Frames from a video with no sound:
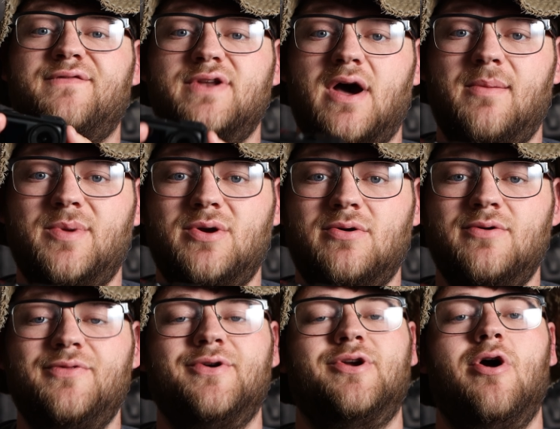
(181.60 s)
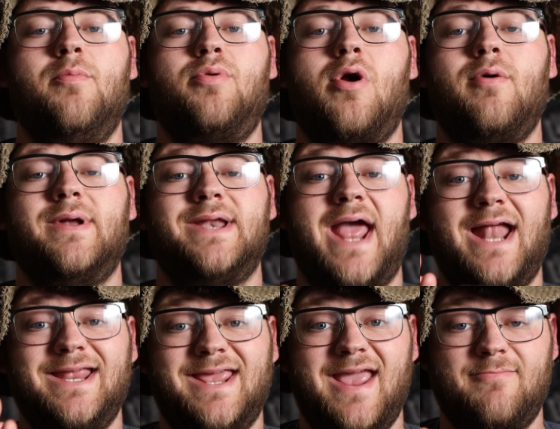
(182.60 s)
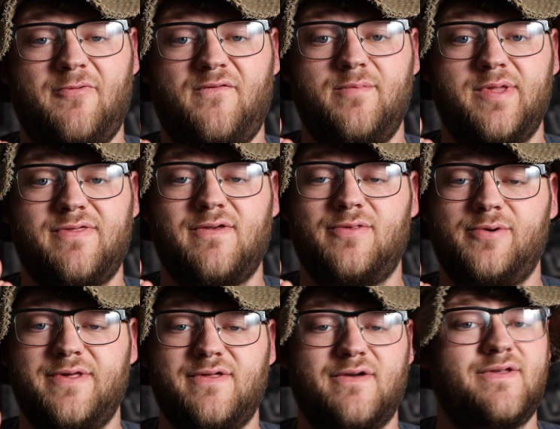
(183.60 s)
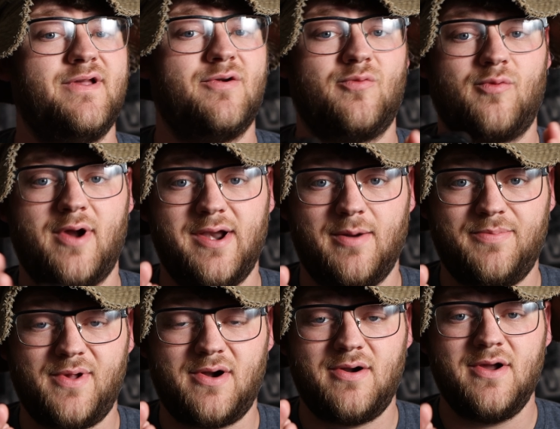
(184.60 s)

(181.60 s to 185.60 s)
phenomenal. The GoPro and any camera from Insta360 are right up there.